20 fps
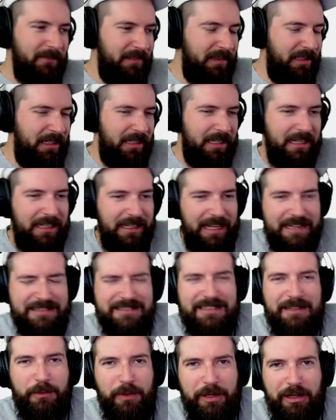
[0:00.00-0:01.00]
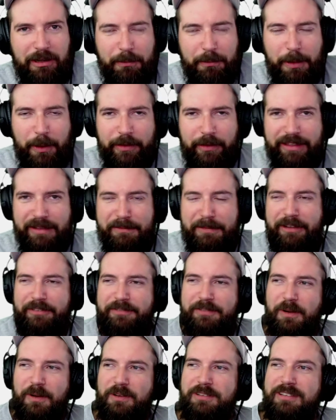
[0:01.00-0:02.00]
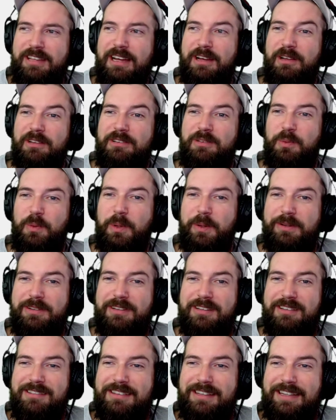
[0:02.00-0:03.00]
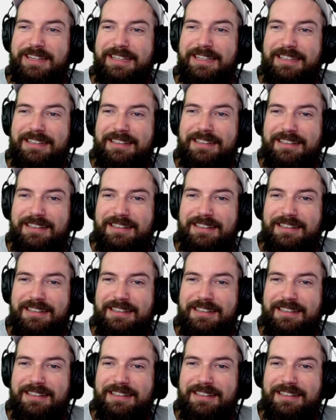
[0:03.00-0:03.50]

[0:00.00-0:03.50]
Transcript: Last time we were both at my folks' house, we were just like